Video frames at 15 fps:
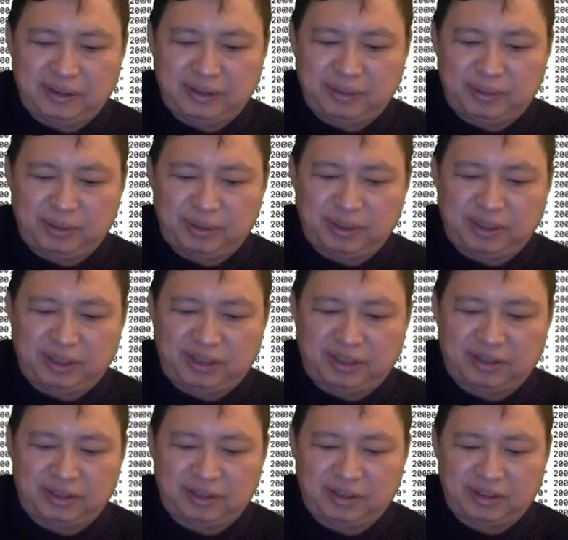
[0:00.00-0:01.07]

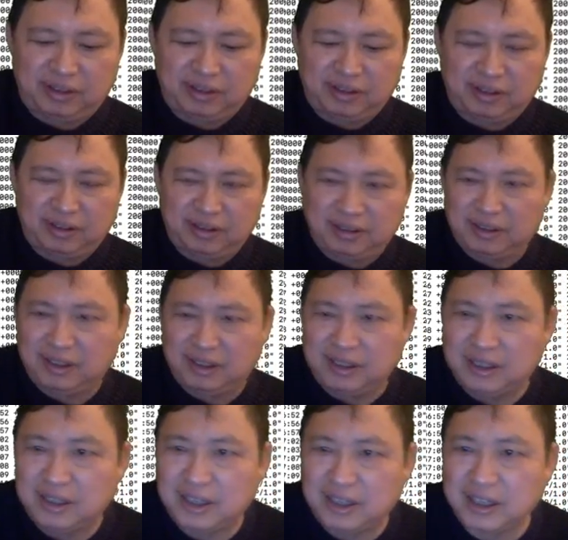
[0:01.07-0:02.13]
broadcast?
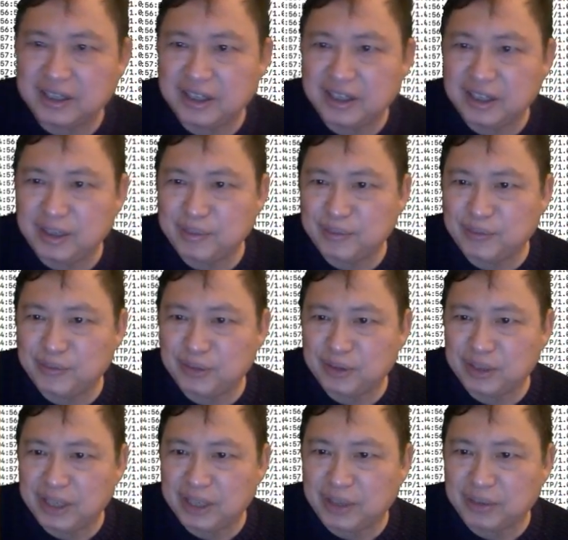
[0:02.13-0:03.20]
I can't even figure it out.